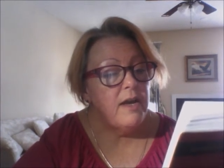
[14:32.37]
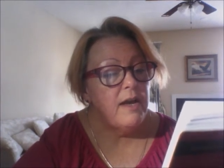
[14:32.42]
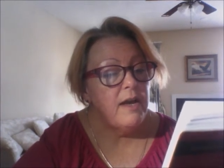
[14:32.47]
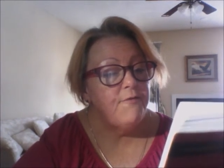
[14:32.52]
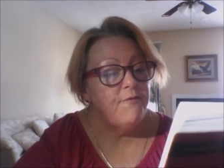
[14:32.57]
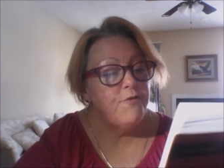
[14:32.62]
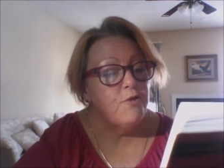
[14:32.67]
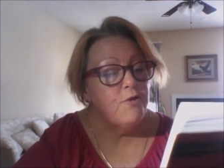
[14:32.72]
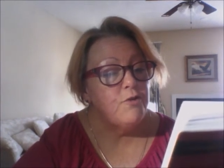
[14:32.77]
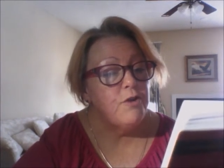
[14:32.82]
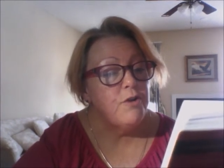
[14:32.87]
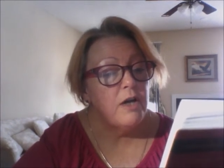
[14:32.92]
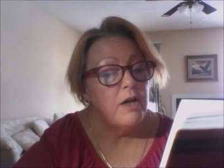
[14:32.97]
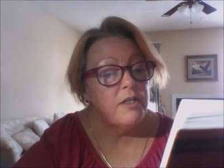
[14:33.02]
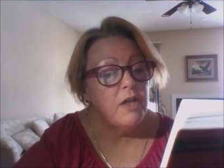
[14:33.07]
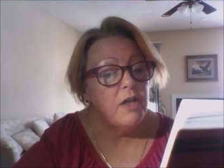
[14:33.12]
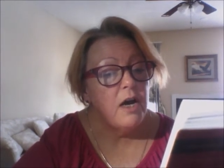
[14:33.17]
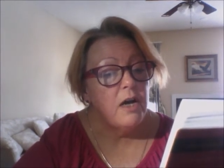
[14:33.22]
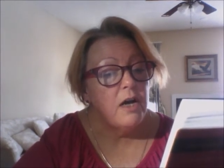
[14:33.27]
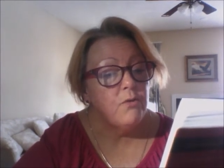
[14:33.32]
If you're
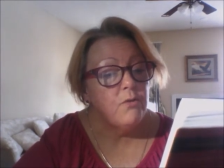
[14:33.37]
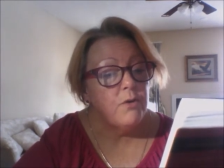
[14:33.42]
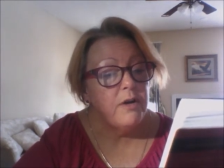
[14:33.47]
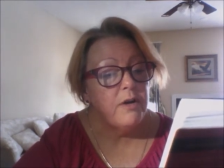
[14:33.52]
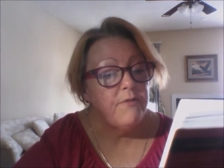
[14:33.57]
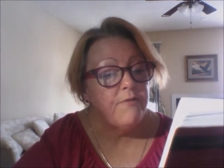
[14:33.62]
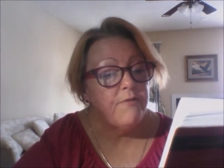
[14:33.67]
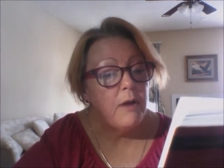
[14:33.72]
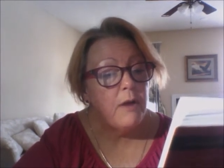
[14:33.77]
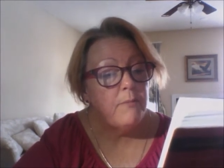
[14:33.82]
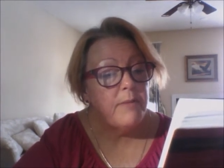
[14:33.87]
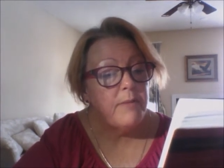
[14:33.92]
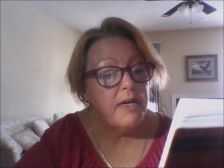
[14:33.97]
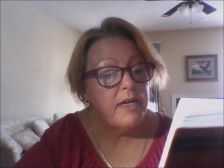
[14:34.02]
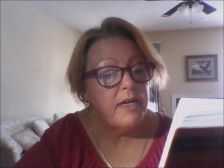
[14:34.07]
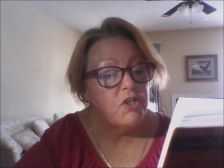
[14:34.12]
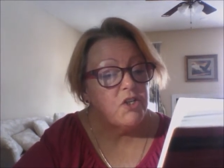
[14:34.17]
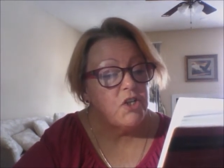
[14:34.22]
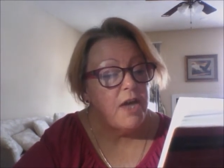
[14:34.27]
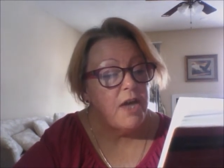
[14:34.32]
not hungry, Frau
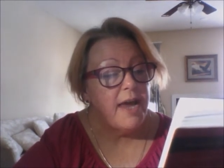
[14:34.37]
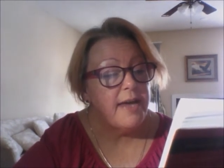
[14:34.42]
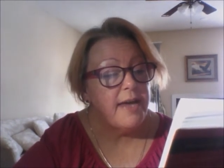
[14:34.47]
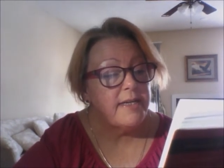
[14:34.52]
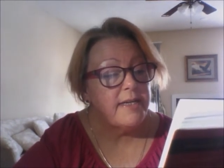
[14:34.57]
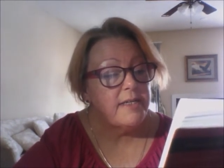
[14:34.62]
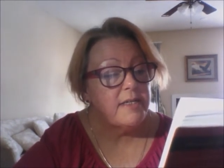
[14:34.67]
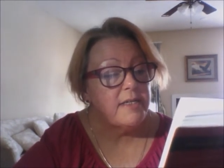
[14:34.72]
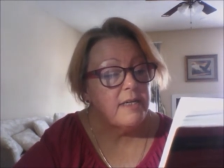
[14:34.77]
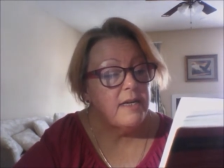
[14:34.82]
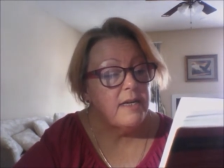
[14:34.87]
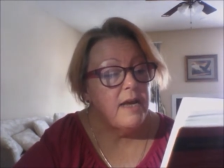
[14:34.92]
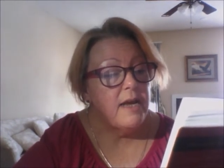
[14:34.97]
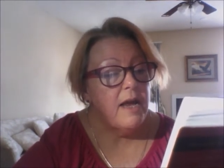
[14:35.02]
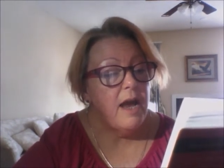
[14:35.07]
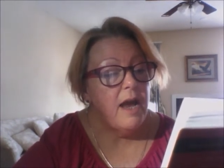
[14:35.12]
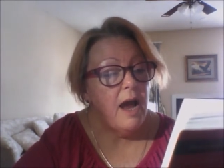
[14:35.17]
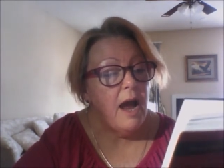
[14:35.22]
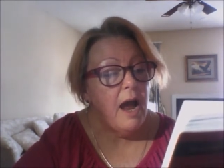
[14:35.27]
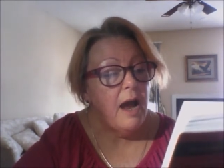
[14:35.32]
Miekisch added,
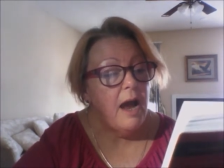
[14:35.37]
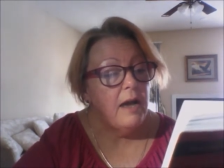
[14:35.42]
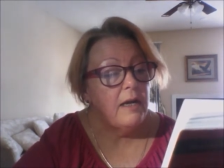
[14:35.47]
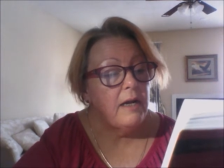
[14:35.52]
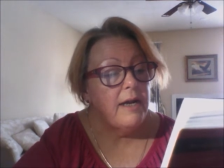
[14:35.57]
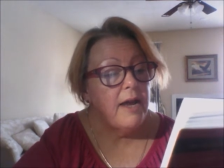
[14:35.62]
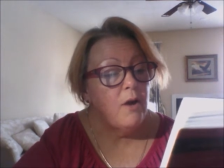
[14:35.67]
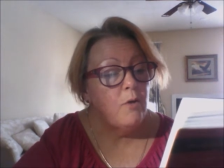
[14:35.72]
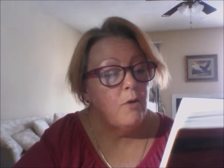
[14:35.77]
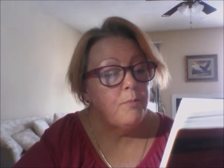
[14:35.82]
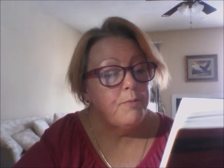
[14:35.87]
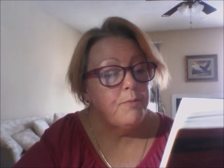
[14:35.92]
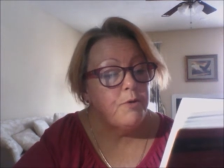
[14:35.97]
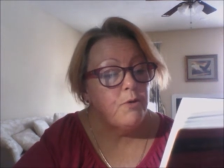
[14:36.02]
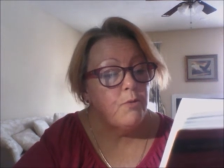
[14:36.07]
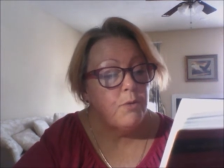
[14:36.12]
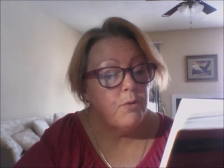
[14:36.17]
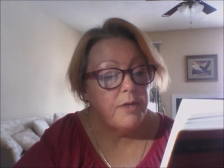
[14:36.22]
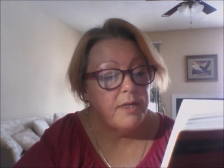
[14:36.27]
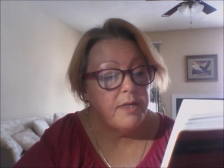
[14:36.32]
I'll help
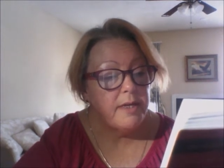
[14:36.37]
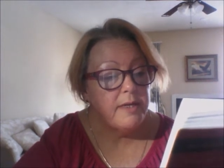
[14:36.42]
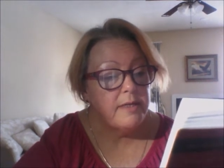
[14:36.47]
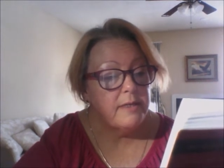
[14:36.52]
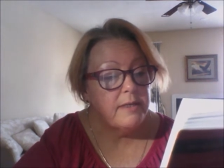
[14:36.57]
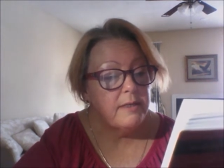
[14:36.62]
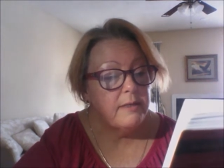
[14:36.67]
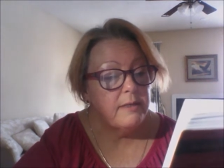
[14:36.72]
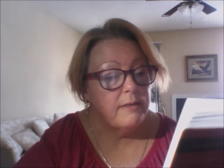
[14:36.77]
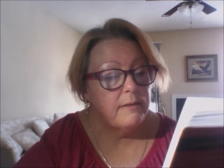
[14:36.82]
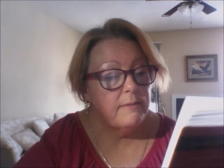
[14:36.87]
you with it.